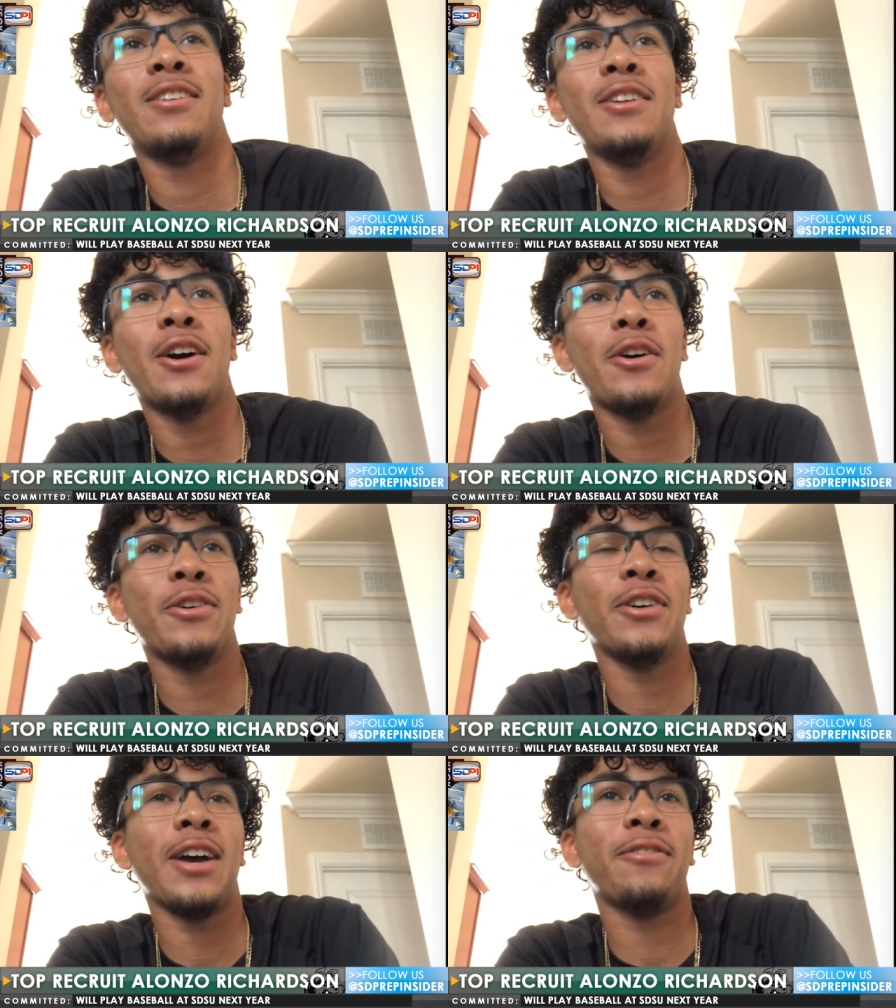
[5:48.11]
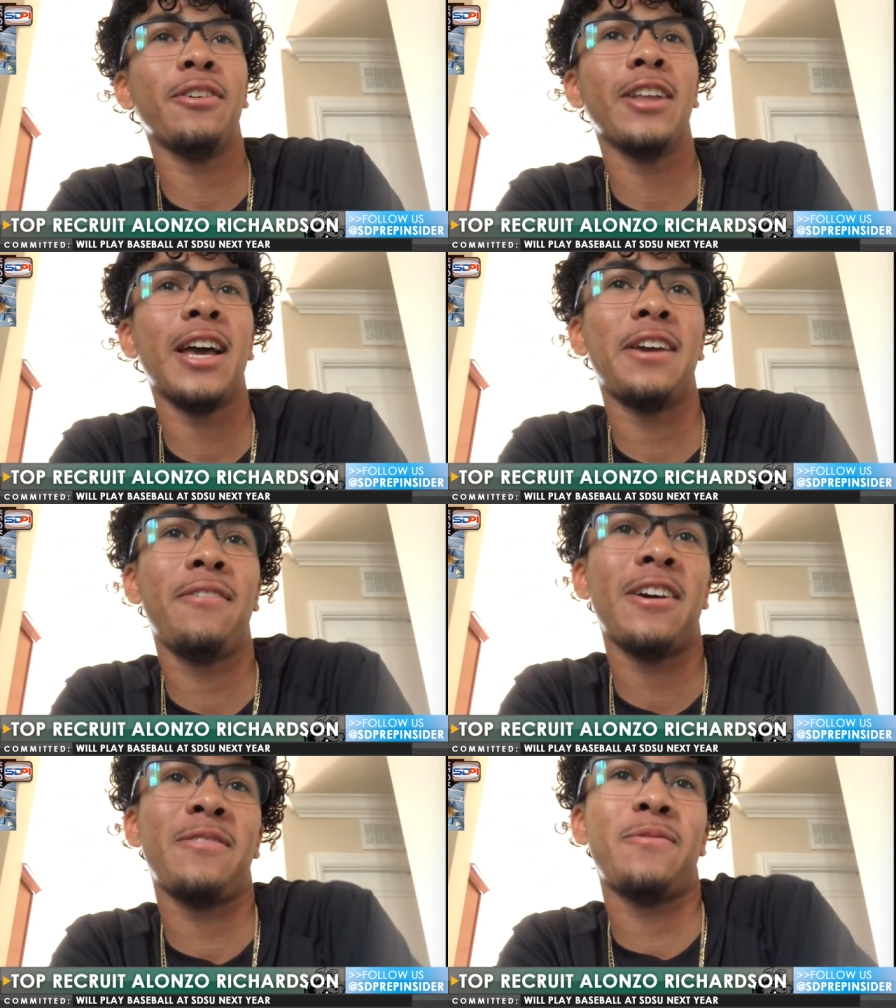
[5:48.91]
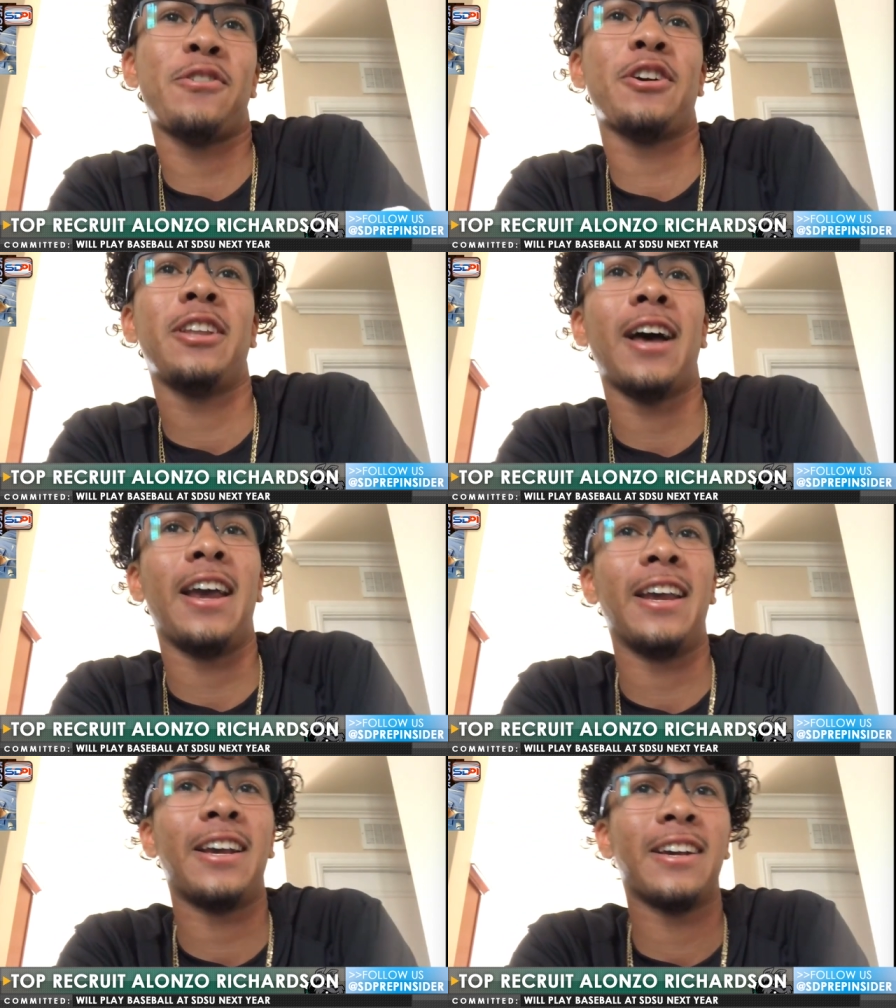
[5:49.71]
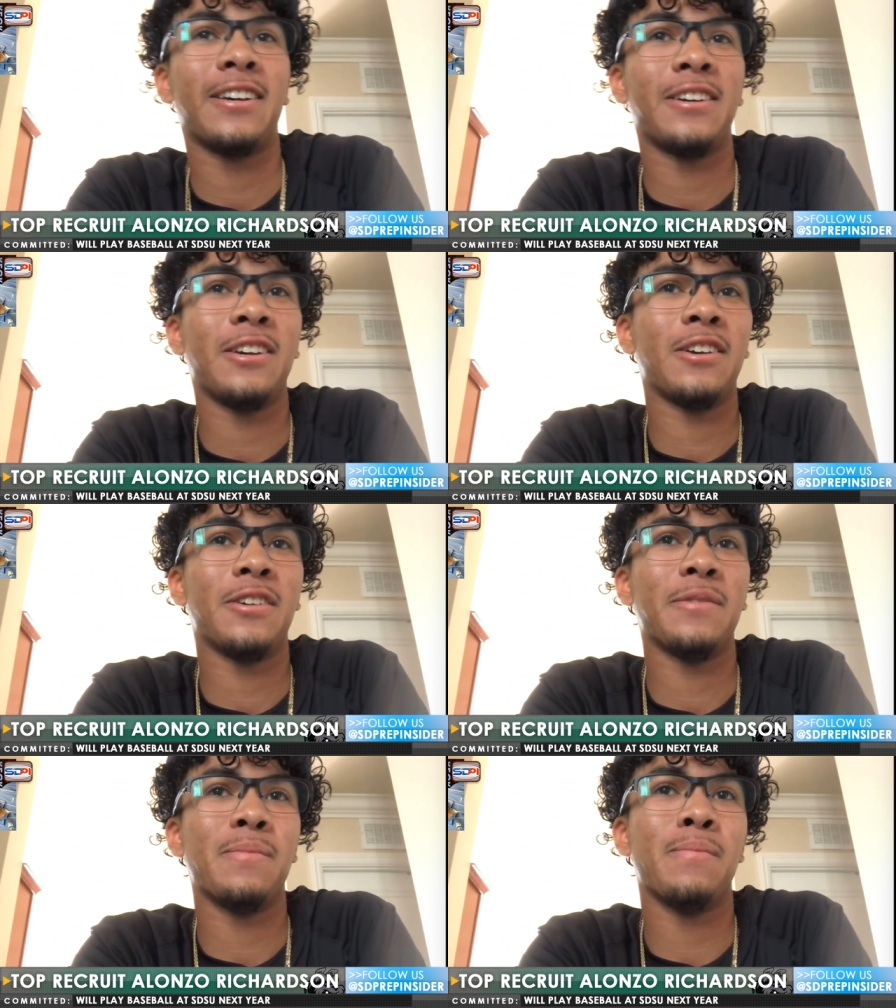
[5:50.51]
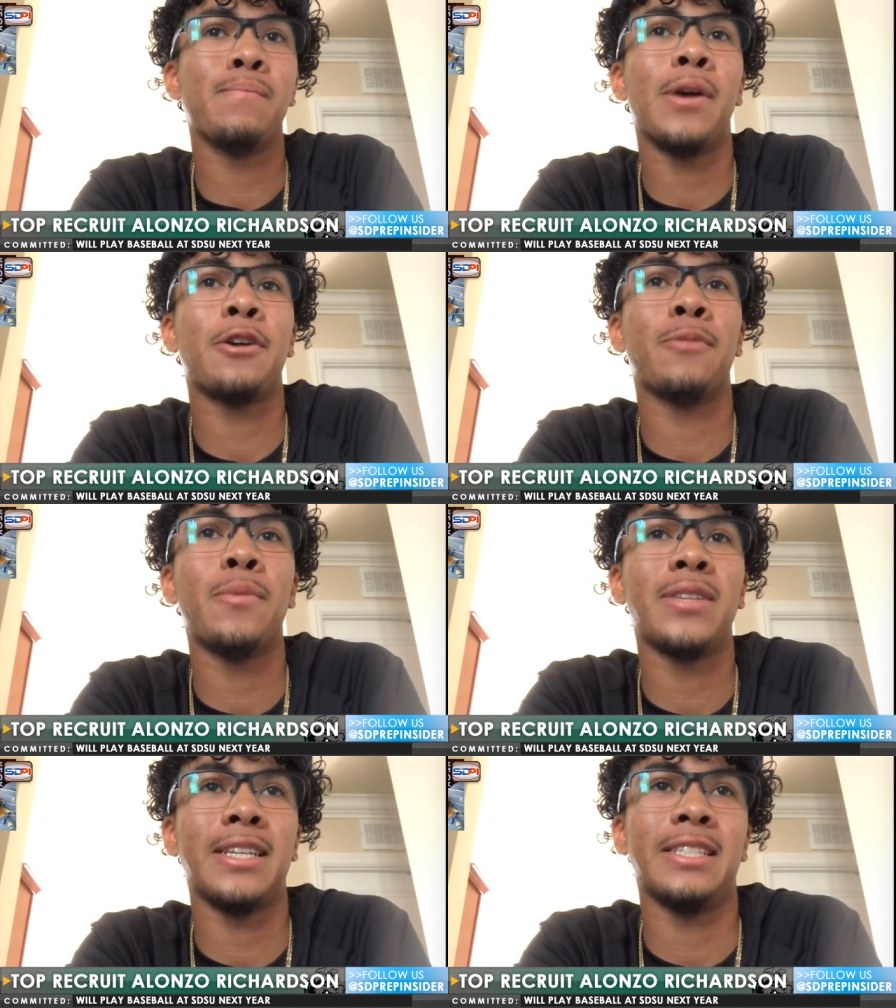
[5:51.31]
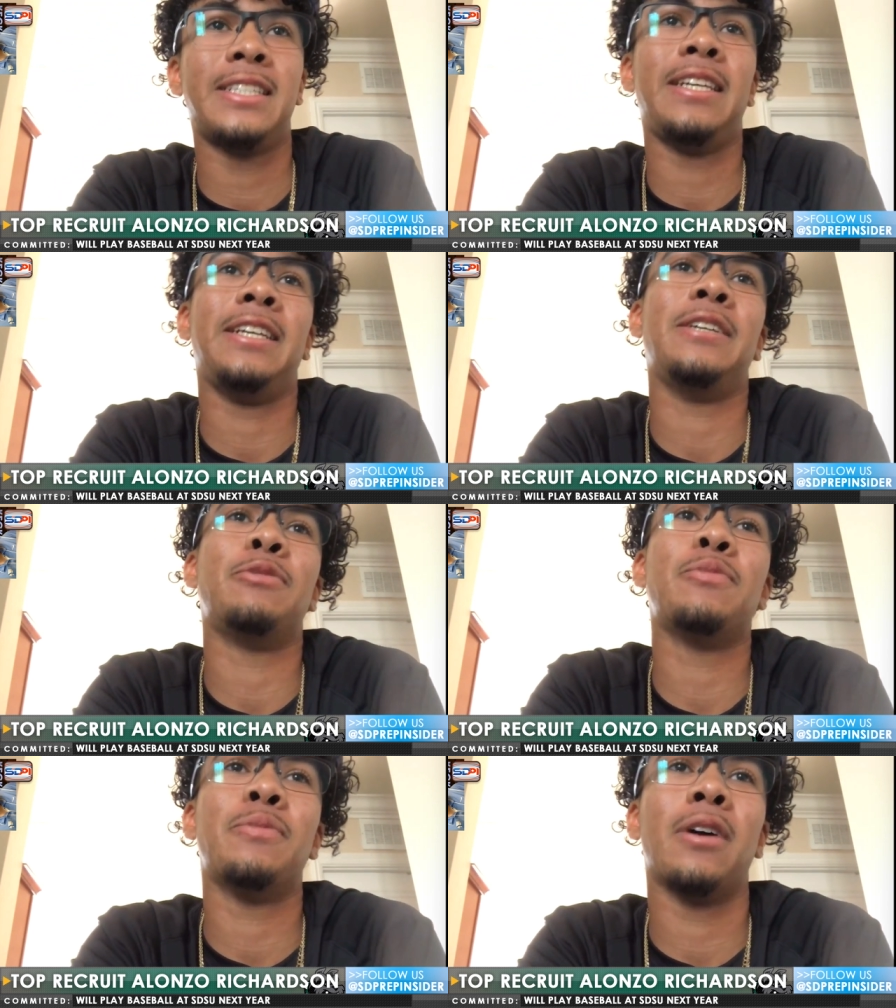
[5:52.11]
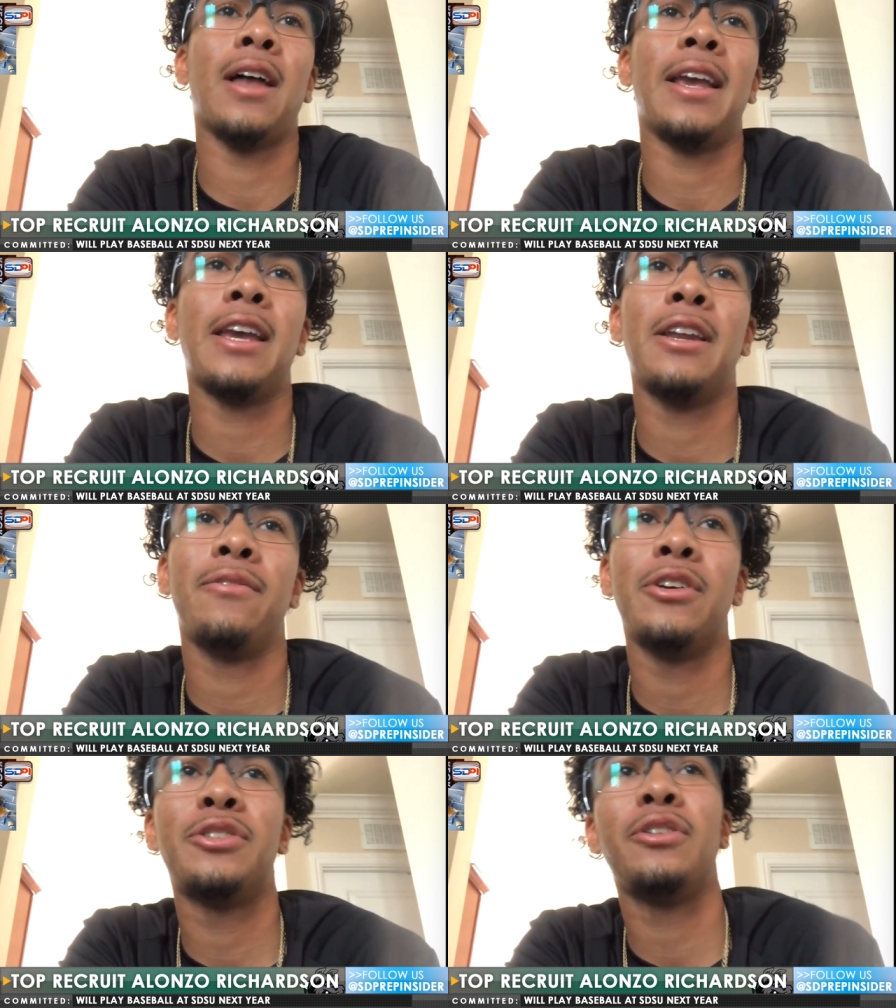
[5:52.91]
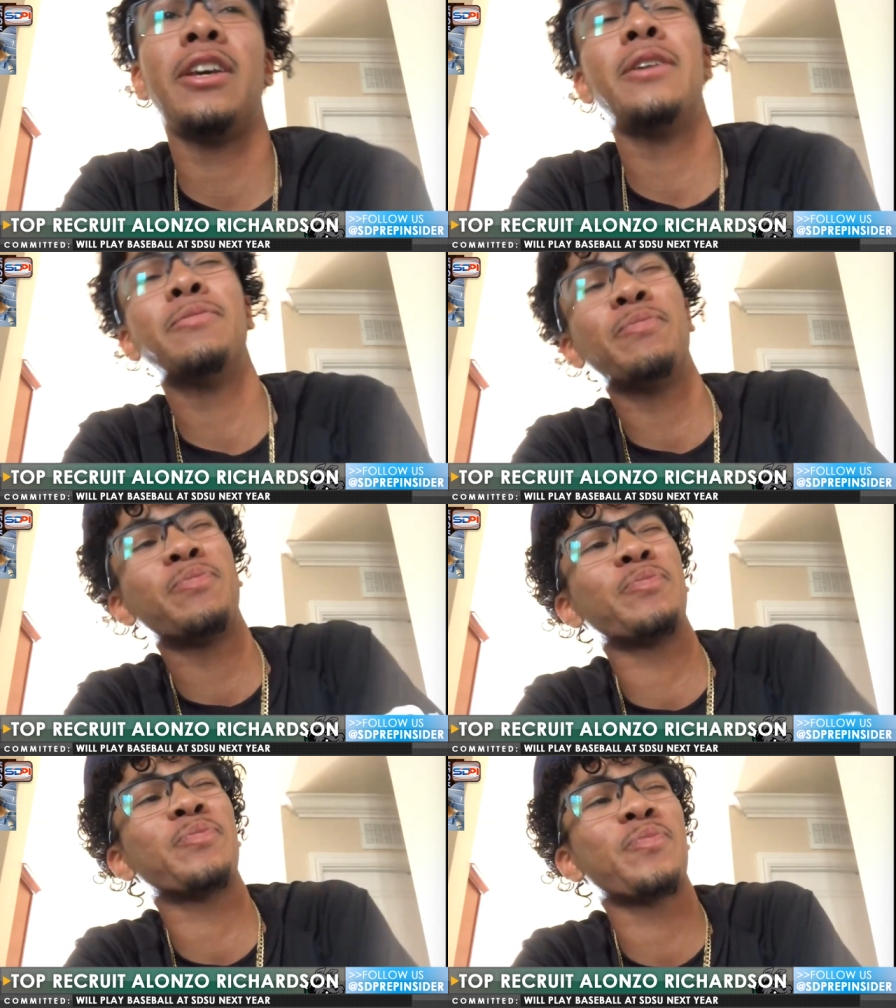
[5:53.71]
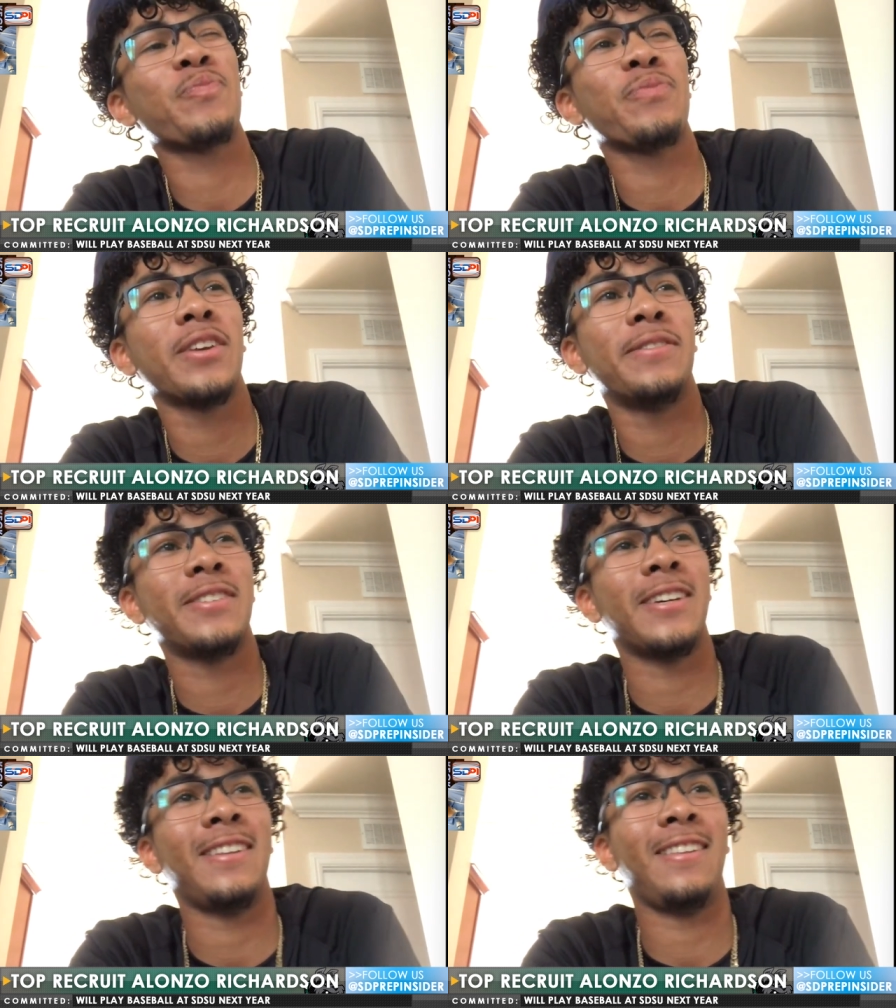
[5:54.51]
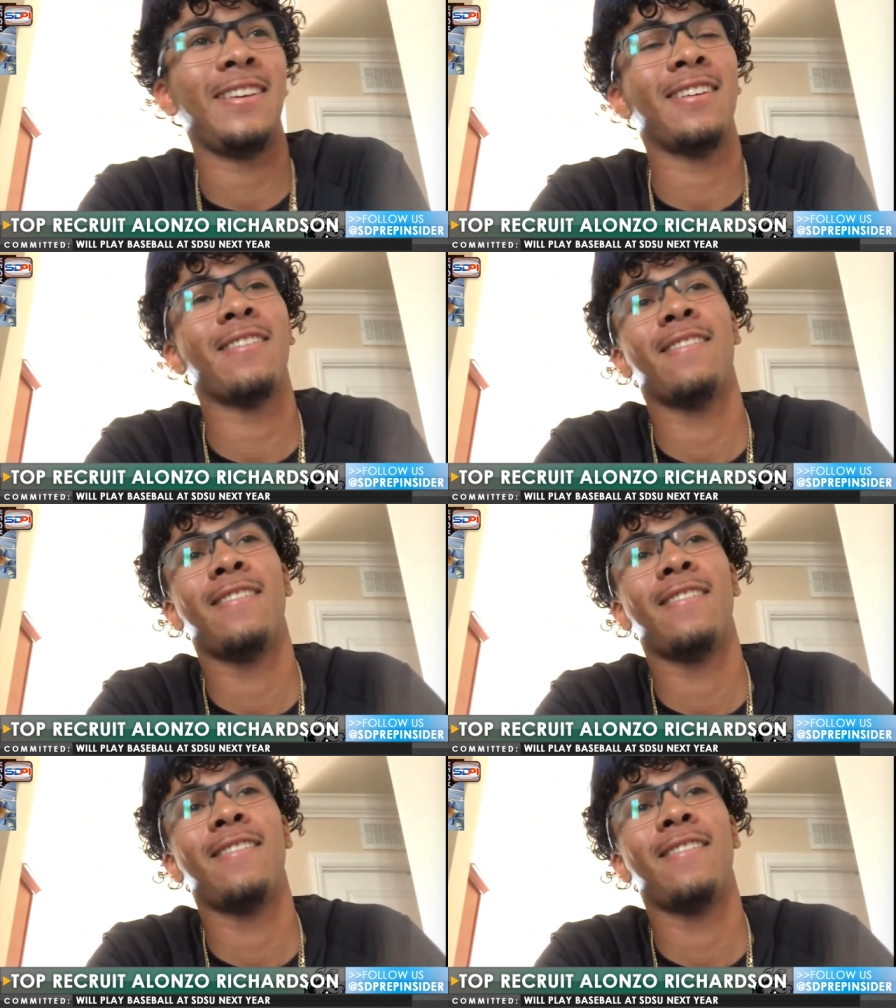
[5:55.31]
No, I feel like we have more like better moments as a team, but like individually, i trying to think.